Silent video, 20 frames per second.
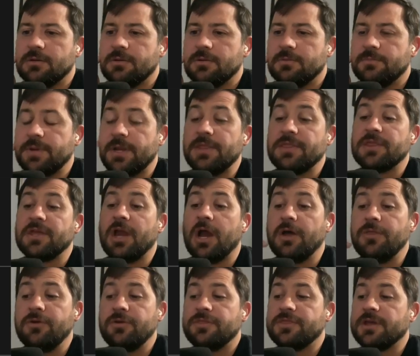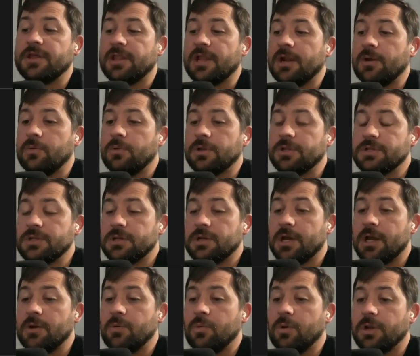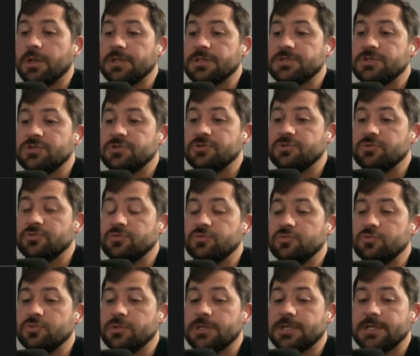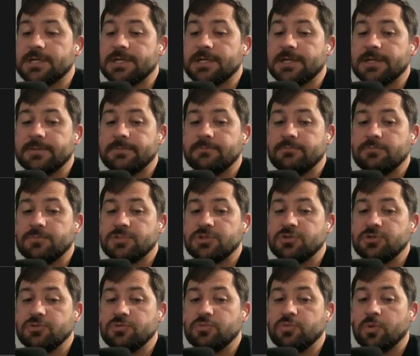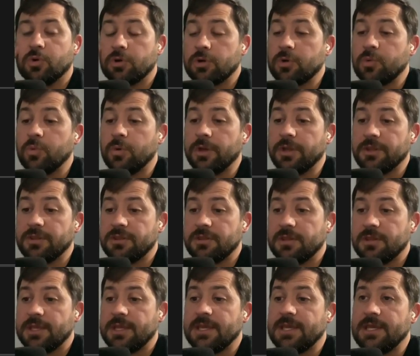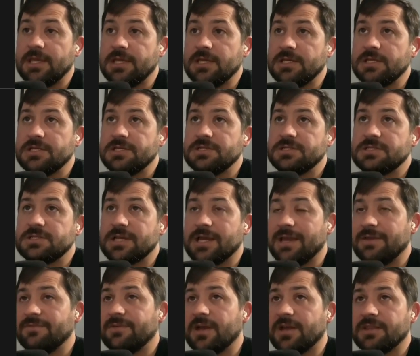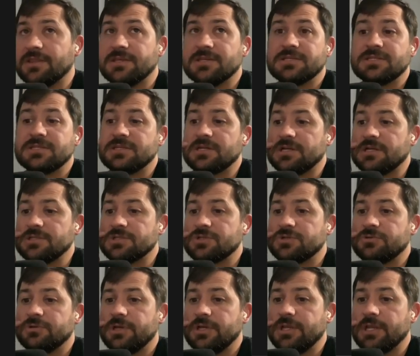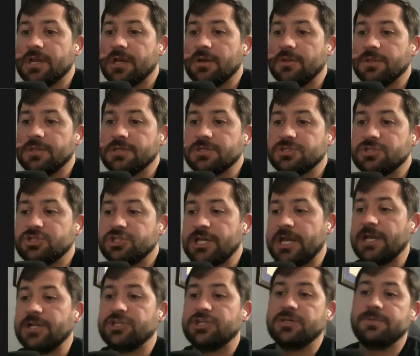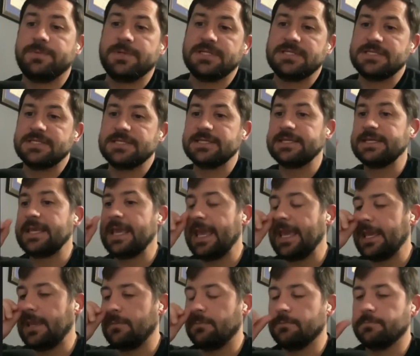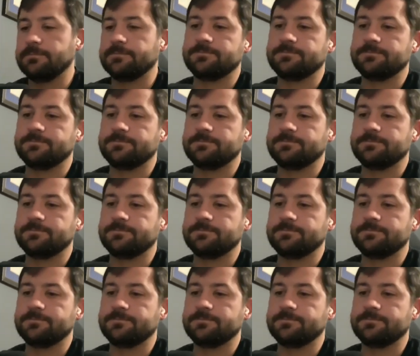But the other thing that I wanted to work with is I've got this on screen now, this Chat GPT game.